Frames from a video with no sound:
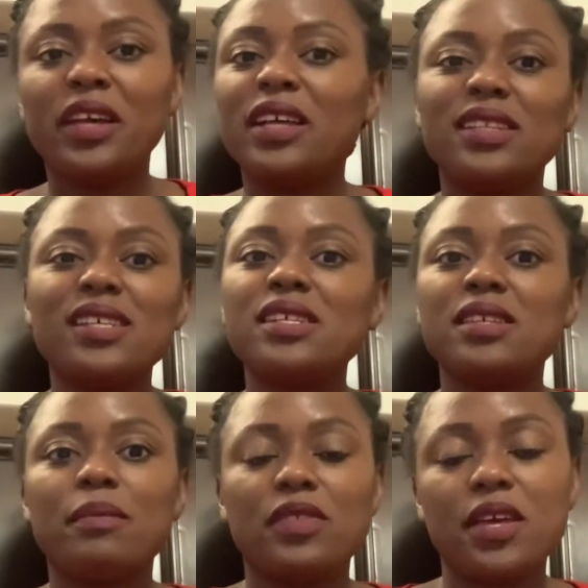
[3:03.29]
That's the
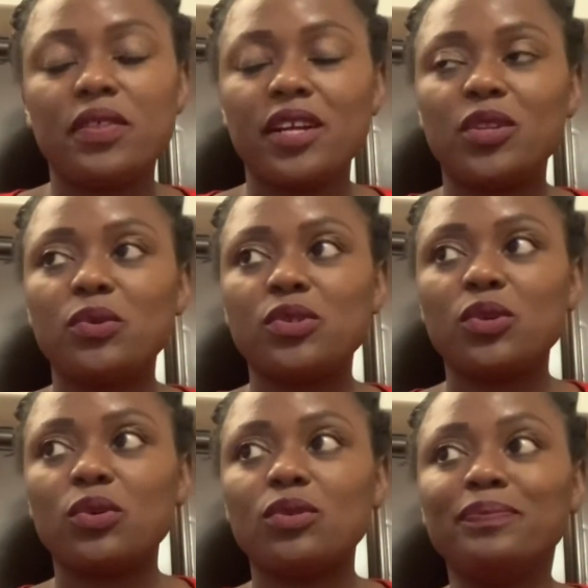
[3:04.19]
same thing they do.
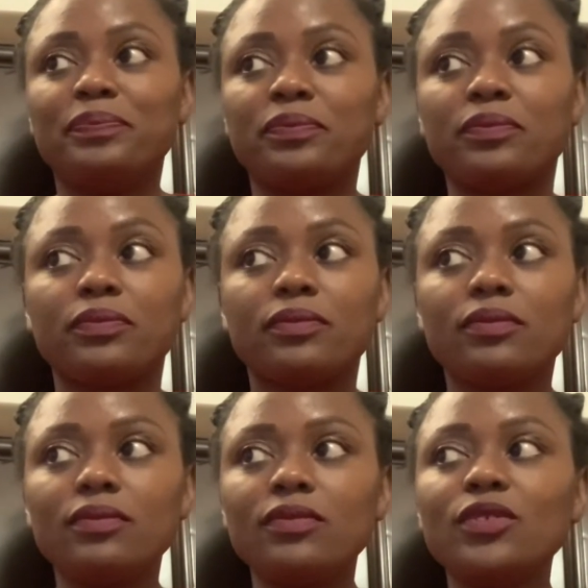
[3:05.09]
So
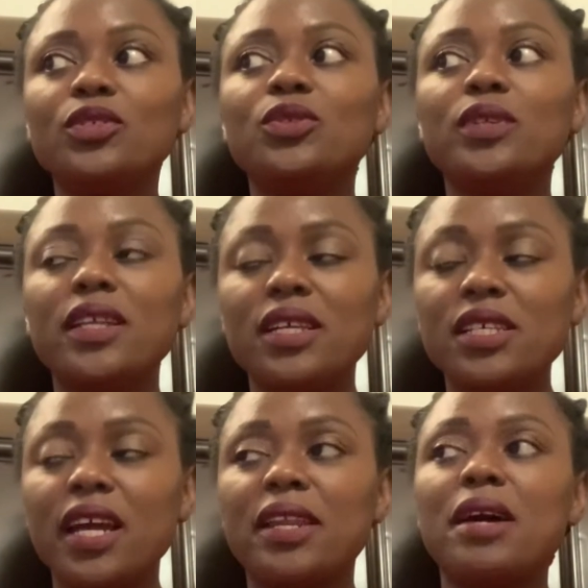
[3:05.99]
you get the
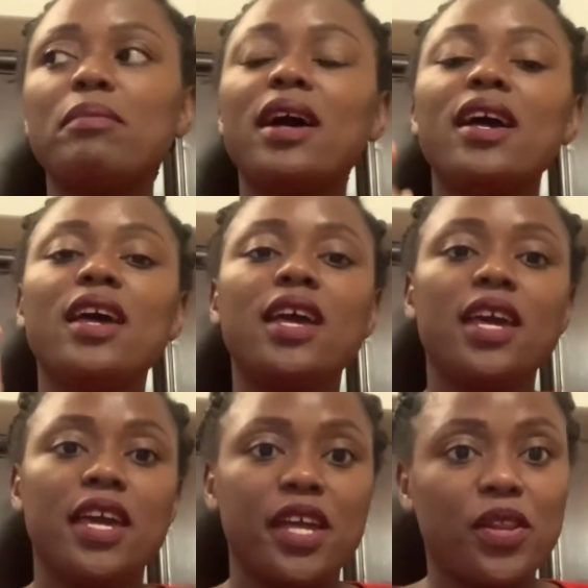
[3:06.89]
ticket number
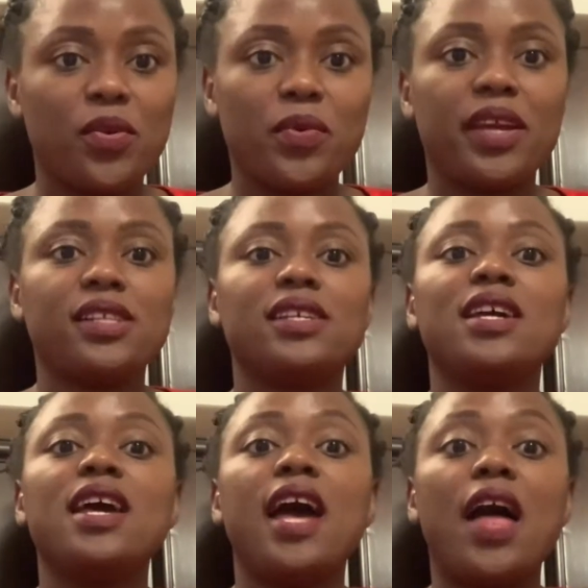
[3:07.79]
and you wait.
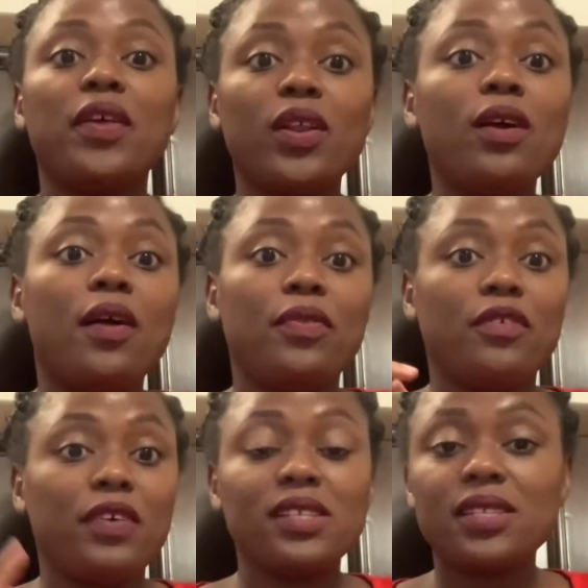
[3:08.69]
And then the
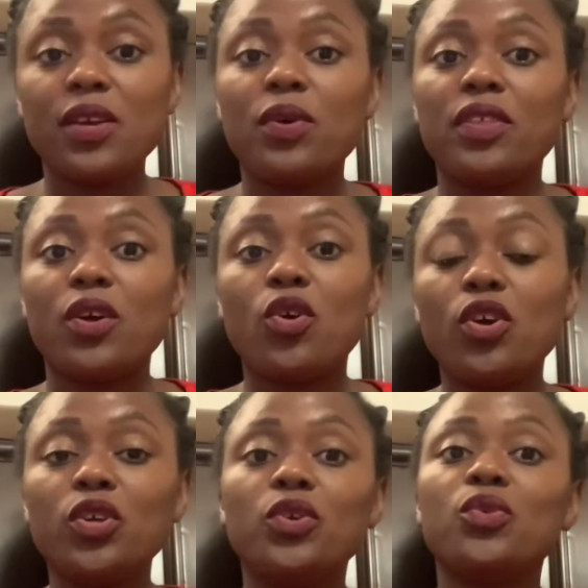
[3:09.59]
first thing, when they call
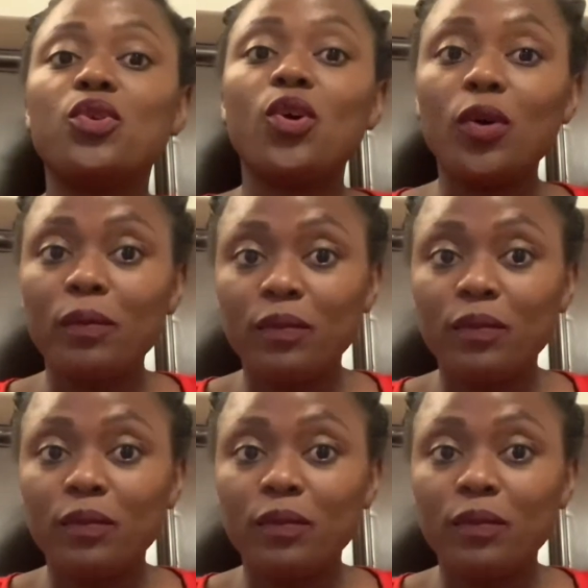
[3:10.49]
you, you go.